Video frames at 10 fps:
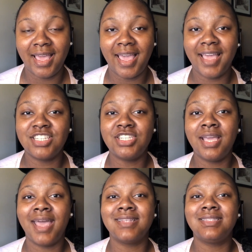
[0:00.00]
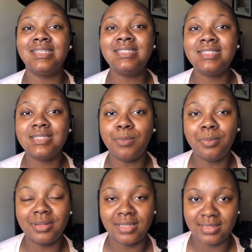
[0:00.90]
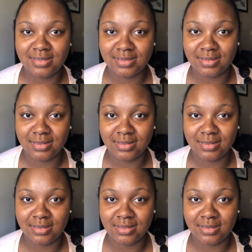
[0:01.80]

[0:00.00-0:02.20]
and she has the simplest,